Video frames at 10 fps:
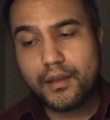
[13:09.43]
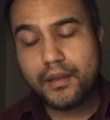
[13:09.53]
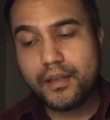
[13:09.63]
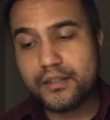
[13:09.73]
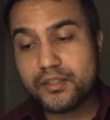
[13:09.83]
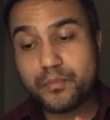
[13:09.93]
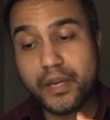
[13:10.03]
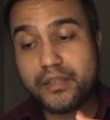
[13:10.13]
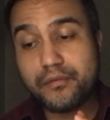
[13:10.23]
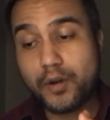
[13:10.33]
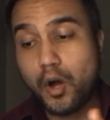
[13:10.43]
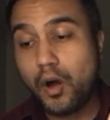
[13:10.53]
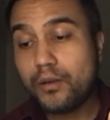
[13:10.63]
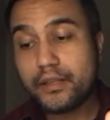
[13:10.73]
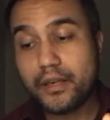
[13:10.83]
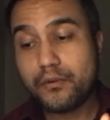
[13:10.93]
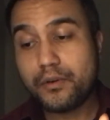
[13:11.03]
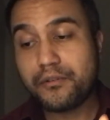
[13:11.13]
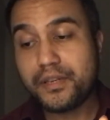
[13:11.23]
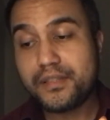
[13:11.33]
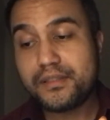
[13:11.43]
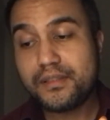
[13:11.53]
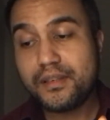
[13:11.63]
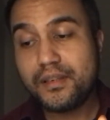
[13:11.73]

In spite of all inquiries,